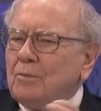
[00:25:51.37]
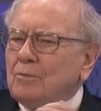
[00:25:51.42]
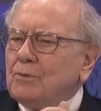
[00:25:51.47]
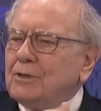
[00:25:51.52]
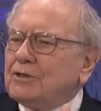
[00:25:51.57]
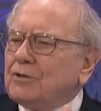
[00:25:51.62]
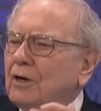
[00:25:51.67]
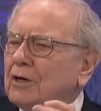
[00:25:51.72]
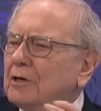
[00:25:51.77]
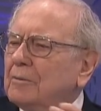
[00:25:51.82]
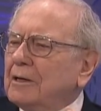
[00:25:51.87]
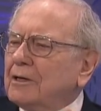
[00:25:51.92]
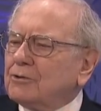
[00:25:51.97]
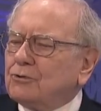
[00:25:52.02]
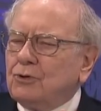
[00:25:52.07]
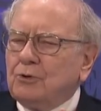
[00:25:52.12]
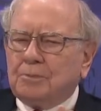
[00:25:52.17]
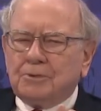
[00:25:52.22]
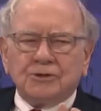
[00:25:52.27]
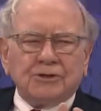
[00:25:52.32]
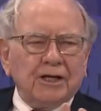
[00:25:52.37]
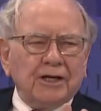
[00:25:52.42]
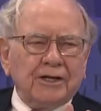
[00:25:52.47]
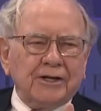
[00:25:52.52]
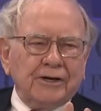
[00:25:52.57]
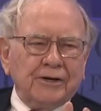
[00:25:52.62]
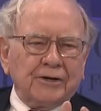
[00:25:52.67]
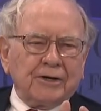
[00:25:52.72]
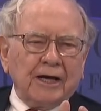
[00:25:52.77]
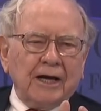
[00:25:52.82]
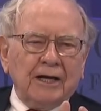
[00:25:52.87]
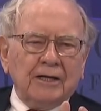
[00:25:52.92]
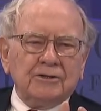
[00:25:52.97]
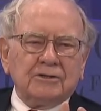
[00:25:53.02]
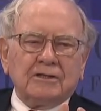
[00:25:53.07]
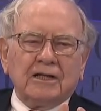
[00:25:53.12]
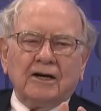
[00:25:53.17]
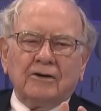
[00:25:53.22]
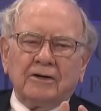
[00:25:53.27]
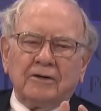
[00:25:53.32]
We talk about two percent a year
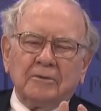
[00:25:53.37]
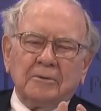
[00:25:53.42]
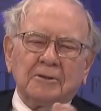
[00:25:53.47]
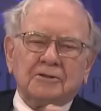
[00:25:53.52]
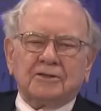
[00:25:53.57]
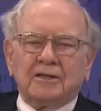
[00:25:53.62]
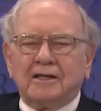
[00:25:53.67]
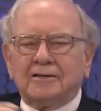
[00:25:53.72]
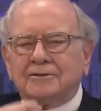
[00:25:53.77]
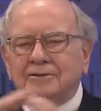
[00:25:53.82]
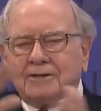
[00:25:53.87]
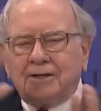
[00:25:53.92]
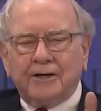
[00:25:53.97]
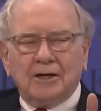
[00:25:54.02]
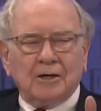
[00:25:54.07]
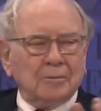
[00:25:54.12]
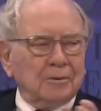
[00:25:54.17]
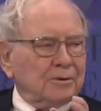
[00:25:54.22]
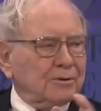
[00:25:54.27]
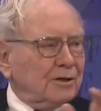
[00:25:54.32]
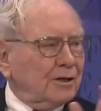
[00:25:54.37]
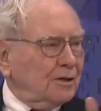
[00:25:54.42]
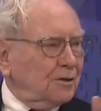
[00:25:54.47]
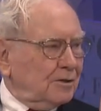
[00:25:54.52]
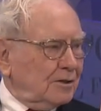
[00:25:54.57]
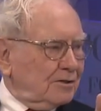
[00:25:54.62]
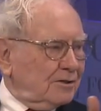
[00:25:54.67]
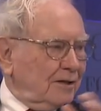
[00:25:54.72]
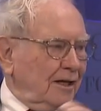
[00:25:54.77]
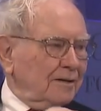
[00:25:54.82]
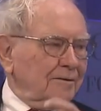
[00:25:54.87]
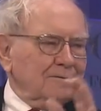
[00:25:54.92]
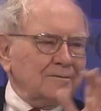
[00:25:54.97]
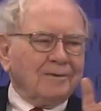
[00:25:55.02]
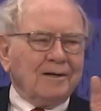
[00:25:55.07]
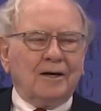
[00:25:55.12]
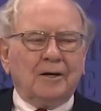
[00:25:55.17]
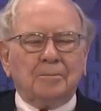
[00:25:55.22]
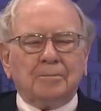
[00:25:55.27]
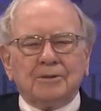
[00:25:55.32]
gains now, and everybody says that's terrible, you know, and it's not
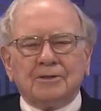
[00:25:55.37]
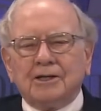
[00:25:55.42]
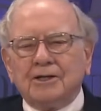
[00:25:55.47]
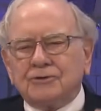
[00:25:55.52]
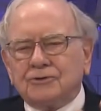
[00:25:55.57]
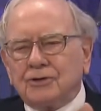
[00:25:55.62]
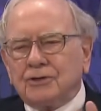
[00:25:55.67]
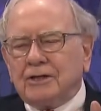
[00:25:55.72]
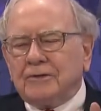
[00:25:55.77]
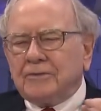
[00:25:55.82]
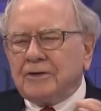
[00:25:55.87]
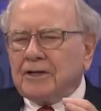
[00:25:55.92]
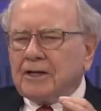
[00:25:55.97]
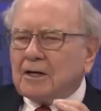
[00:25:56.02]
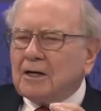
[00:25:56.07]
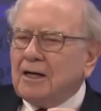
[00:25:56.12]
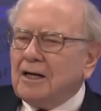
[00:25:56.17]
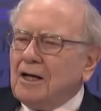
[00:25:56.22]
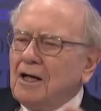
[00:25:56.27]
our potential and everything.